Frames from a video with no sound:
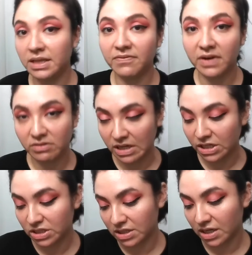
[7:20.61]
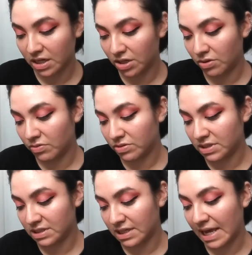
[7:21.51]
And the foundation I use
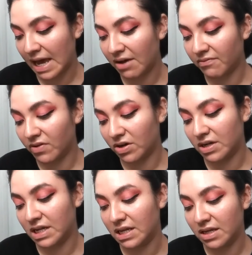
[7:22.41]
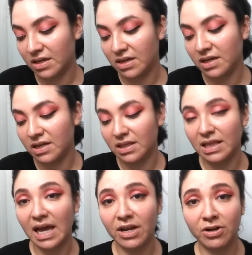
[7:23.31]
is a Kat Von D
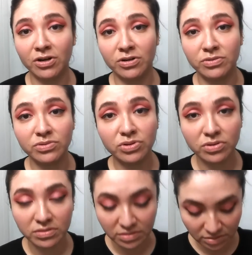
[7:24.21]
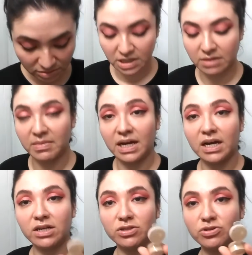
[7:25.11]
lighter neutral. I
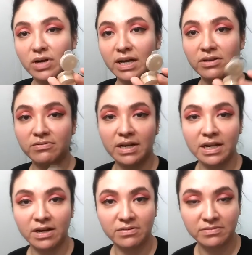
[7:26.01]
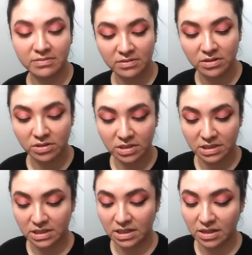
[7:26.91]
got a trial right now to
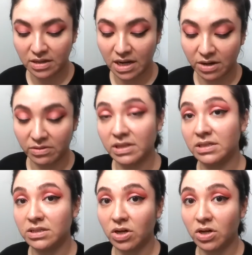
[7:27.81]
see how this